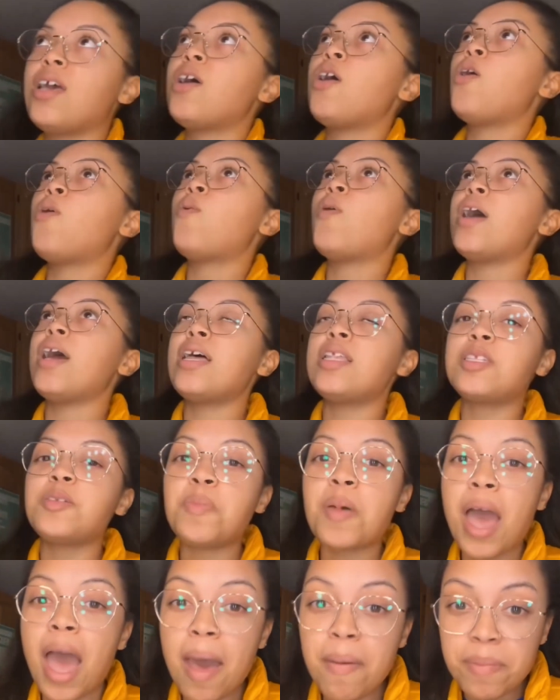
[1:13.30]
What ends
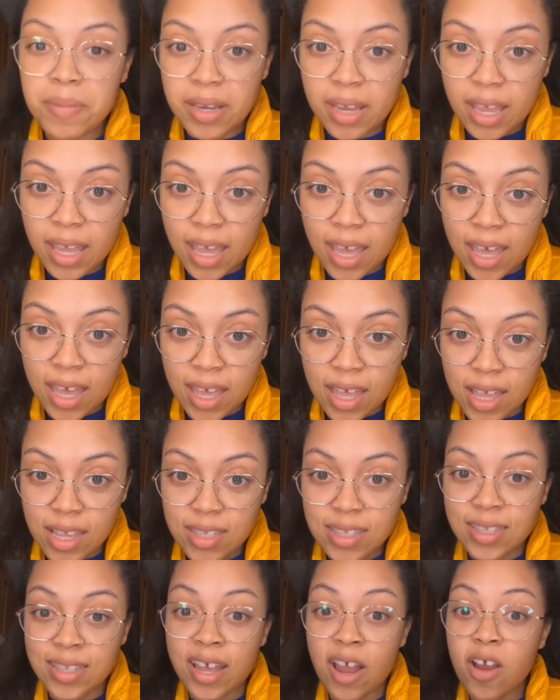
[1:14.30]
up happening
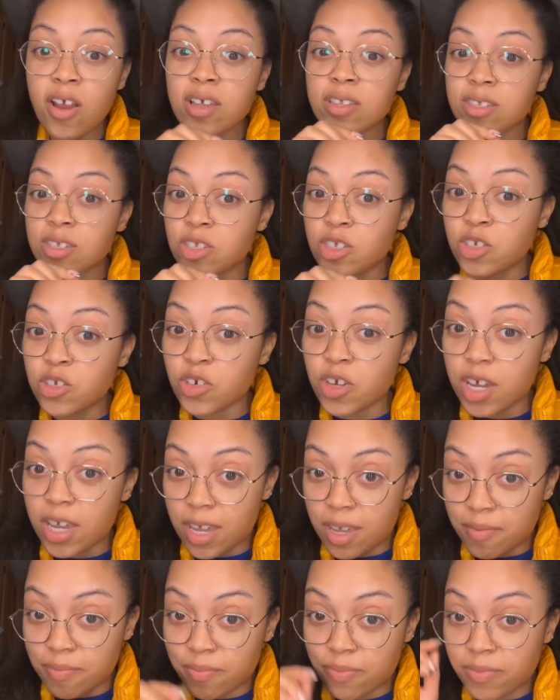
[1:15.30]
is there is a
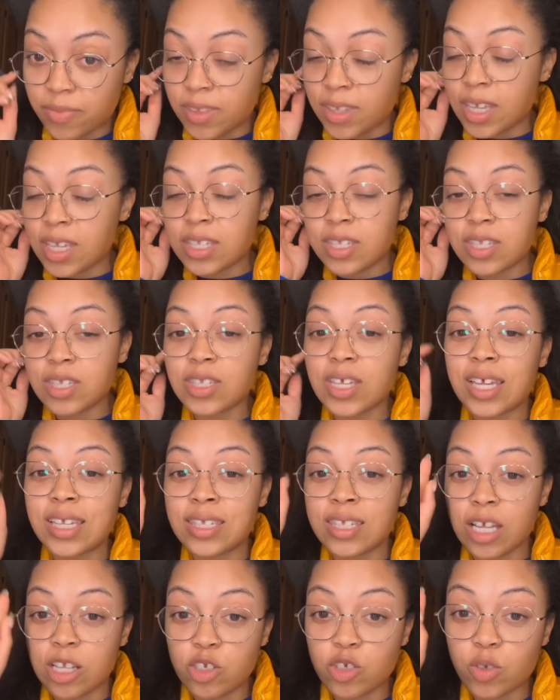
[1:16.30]
street. This is
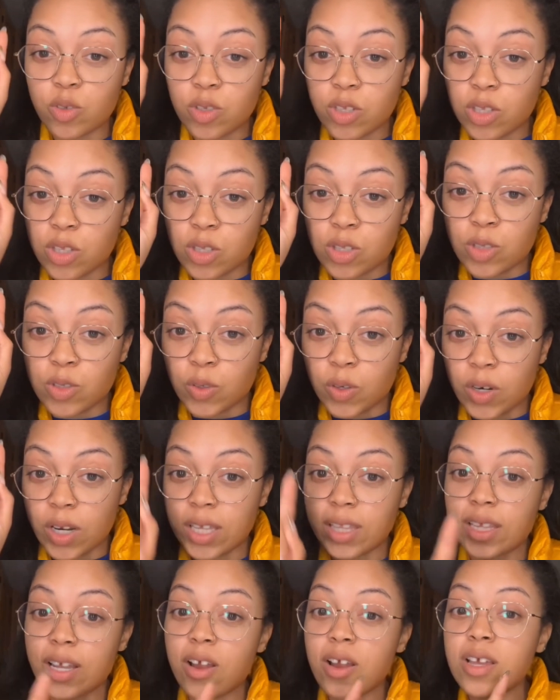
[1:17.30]
essential to the
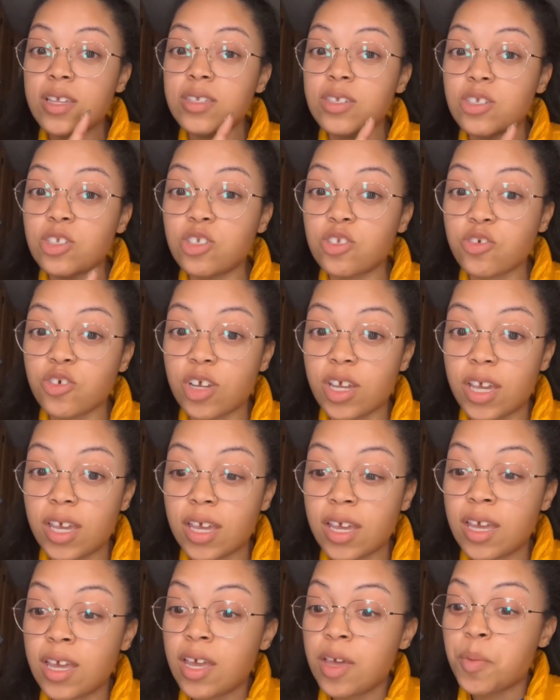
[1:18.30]
story. There is a street
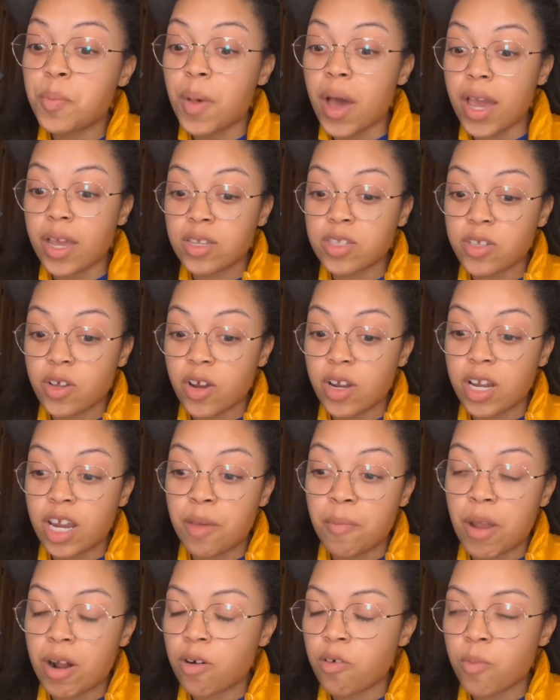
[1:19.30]
by a certain
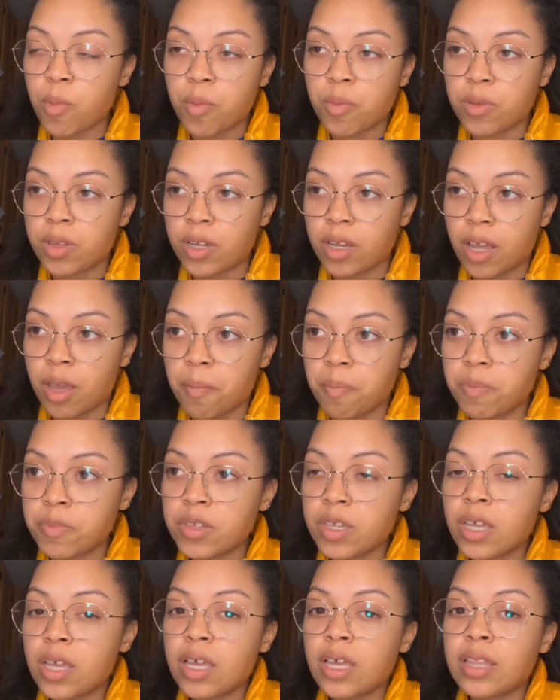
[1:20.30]
name. I don't remember the name.
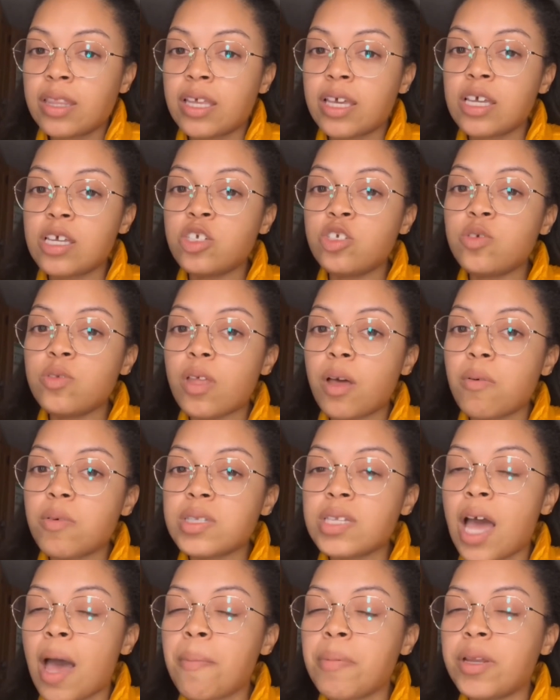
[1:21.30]
The issue that
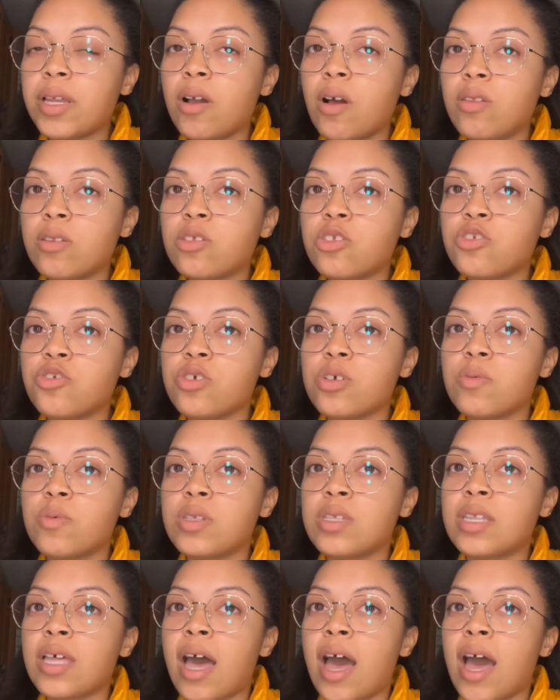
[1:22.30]
was happening on the street
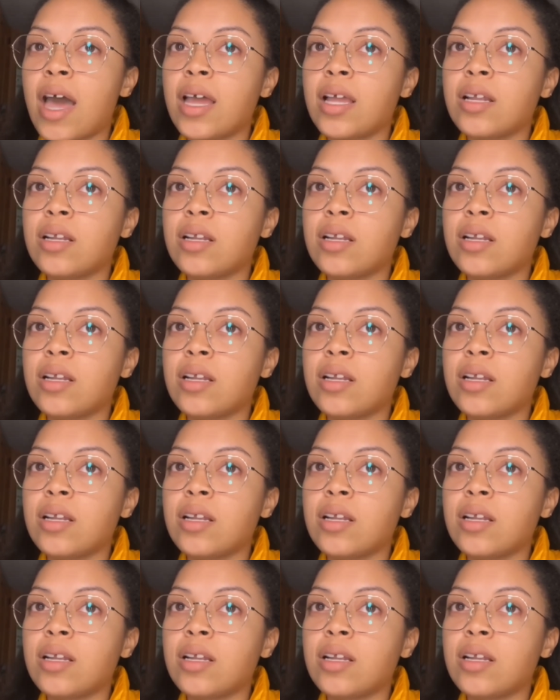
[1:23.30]
was that